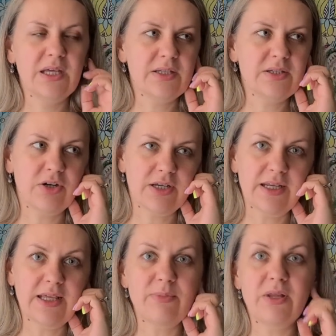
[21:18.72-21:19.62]

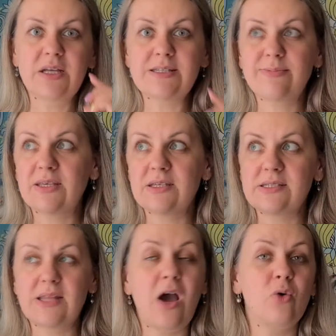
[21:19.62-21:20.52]
darkening blinds
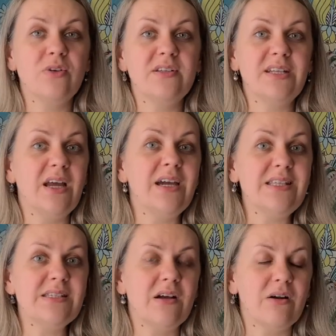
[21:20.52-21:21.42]
because now the
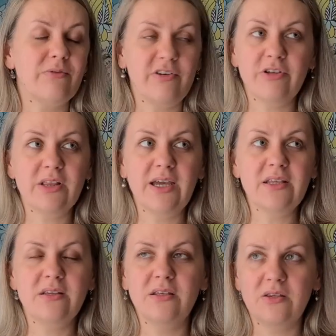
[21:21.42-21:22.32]
nights are very
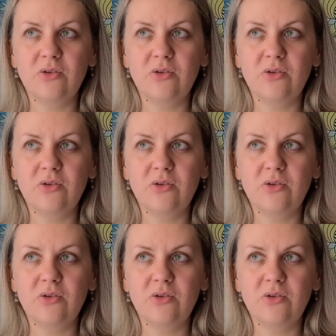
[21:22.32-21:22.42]
light.